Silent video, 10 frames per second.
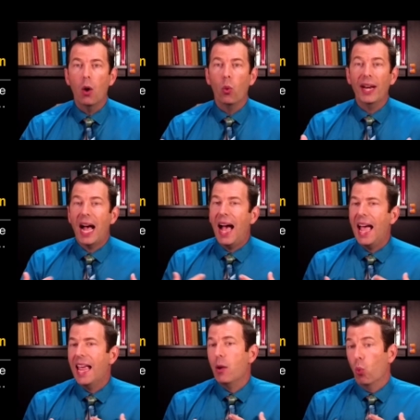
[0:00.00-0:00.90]
What
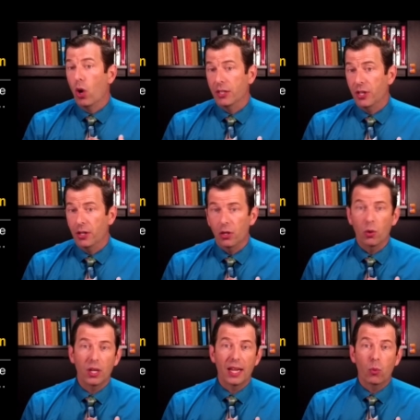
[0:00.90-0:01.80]
I want to
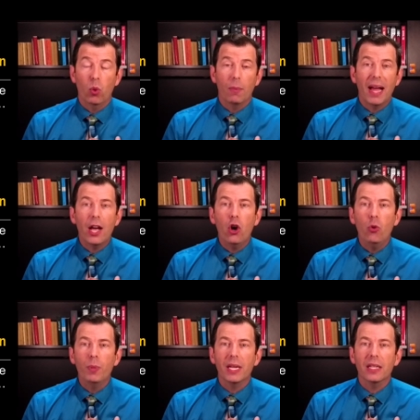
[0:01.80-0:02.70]
do and, and what my
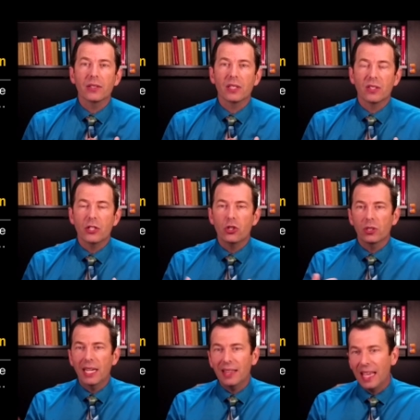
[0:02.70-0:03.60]
hope is, is that
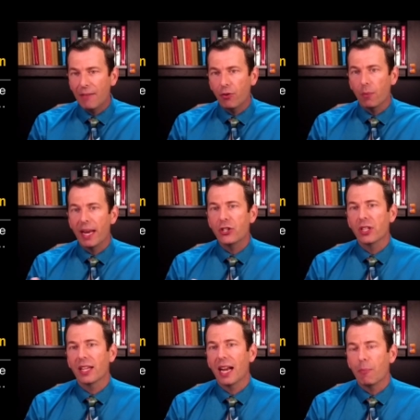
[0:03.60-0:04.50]
you'll take the
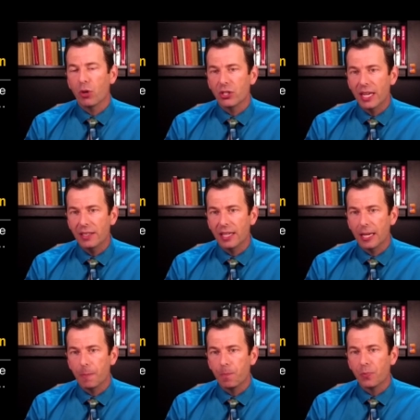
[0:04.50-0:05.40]
information that I'm
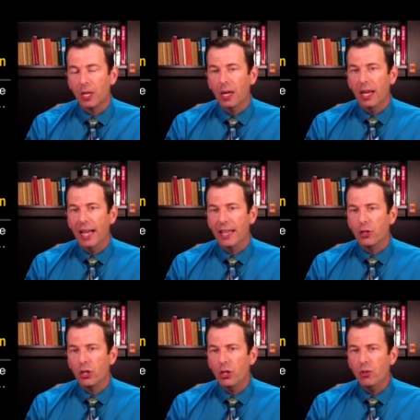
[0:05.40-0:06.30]
presenting
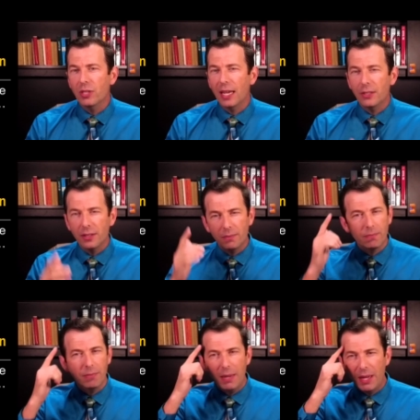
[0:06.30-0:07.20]
and you'll use that just
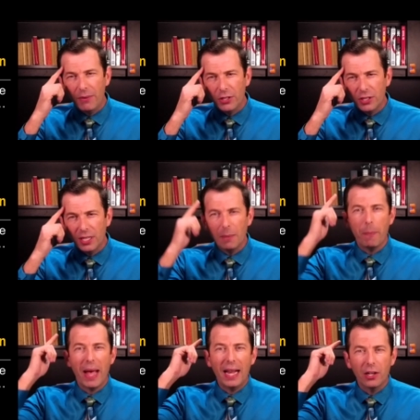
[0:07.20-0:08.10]
maybe even just in the
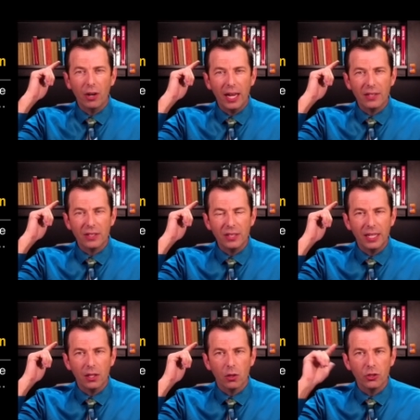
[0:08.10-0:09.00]
back of your head as a
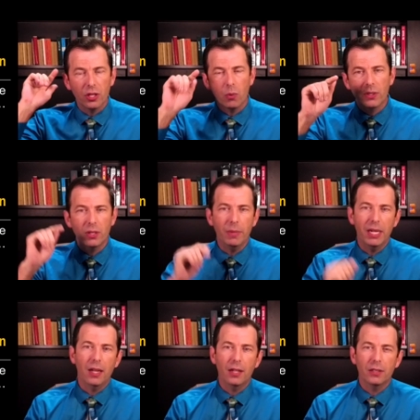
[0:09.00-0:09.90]
tickler so that when
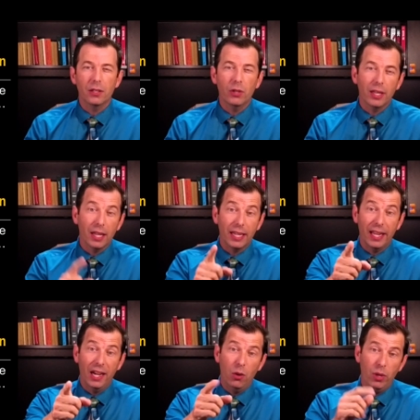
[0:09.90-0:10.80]
somebody knocks on the door, you're like,
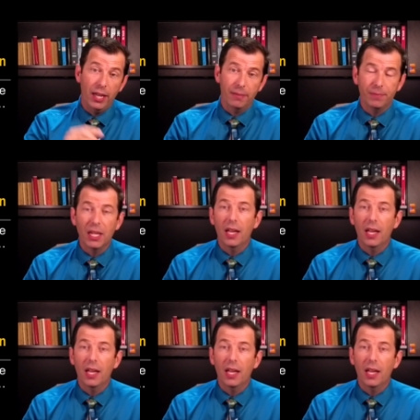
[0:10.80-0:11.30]
you know what?